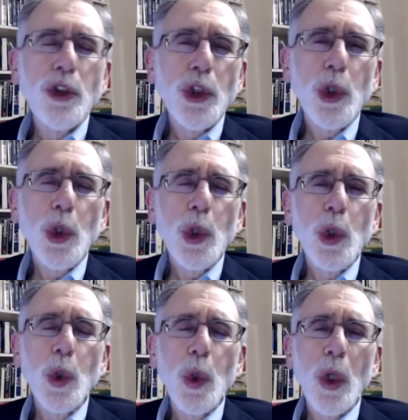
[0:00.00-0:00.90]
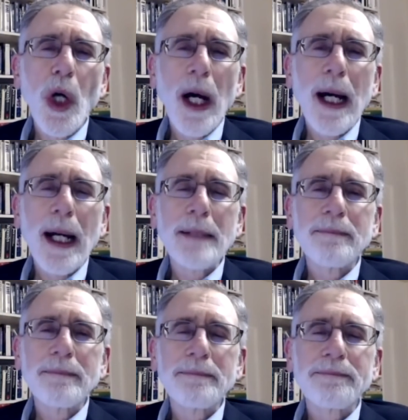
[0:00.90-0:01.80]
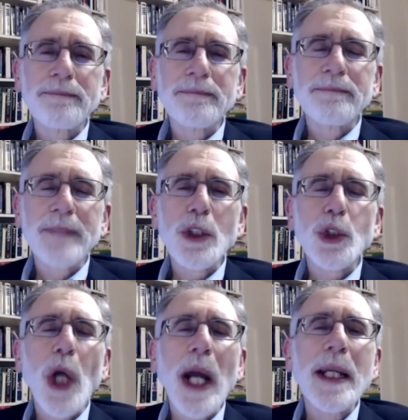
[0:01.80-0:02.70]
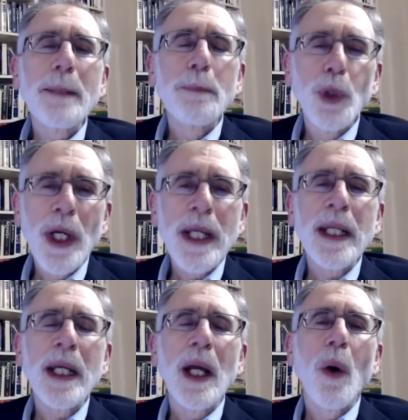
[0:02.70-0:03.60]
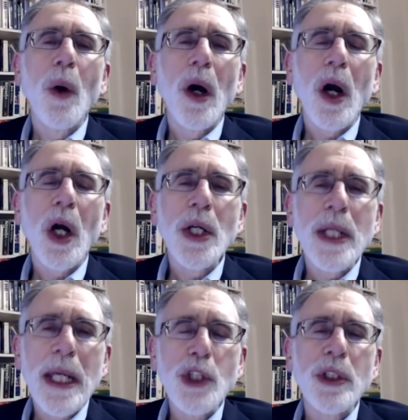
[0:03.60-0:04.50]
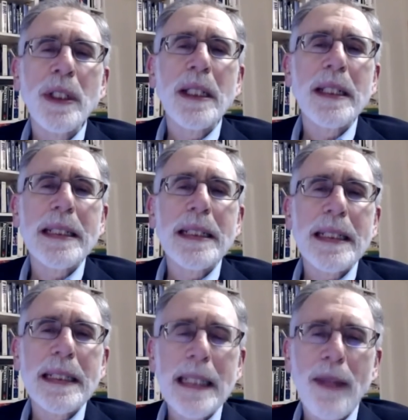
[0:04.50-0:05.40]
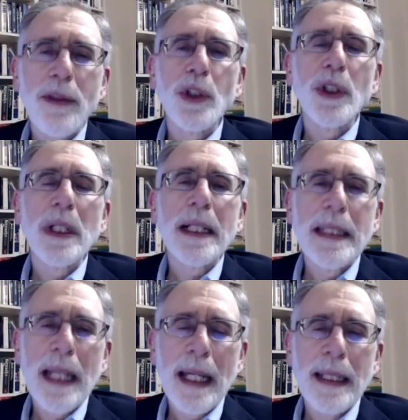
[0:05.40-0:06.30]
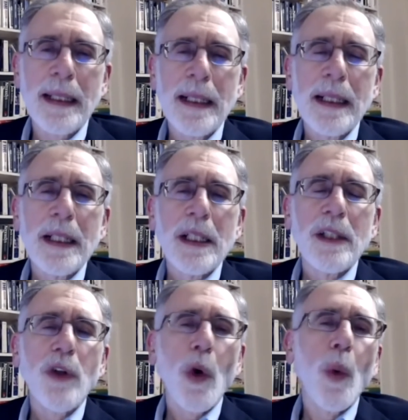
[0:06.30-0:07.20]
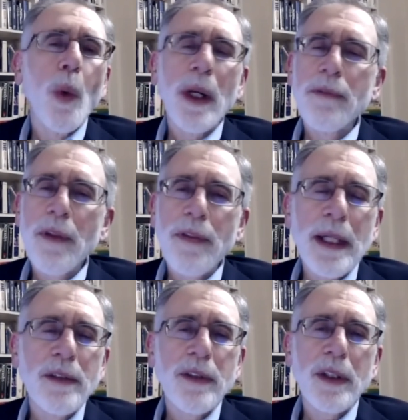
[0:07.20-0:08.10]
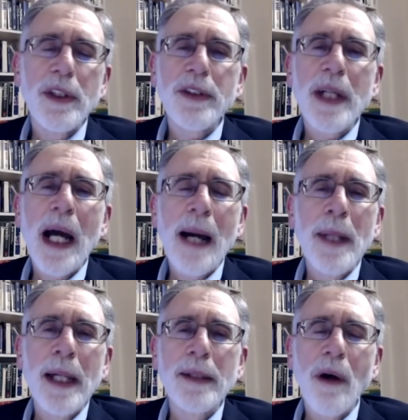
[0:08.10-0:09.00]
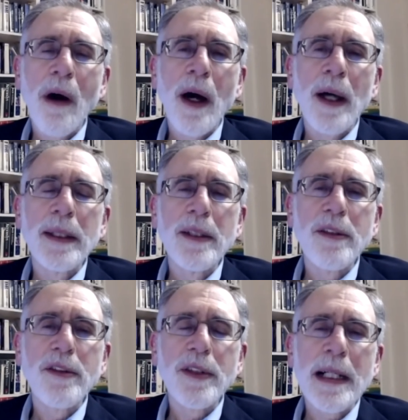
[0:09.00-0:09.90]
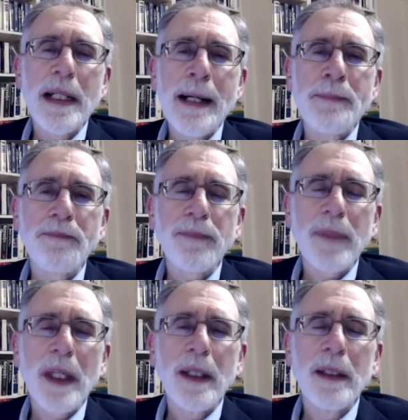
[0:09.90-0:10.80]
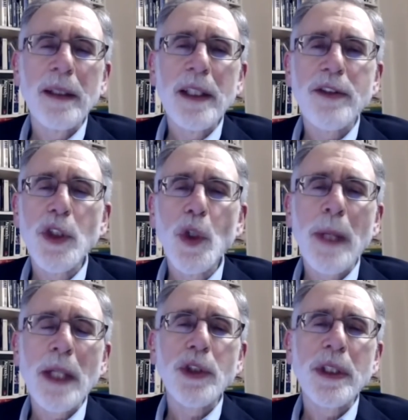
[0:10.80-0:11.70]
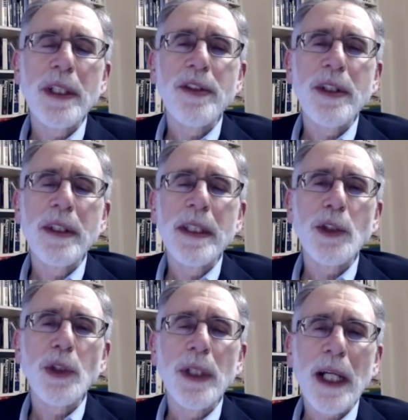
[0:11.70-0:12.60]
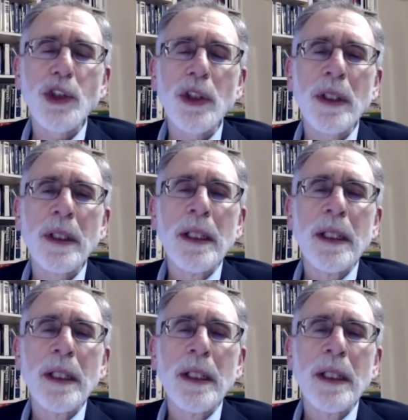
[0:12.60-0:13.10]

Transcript: to try to bring our nation together again so one of the things I just comment on is, um, and, and Lisa, you mentioned this in the introduction,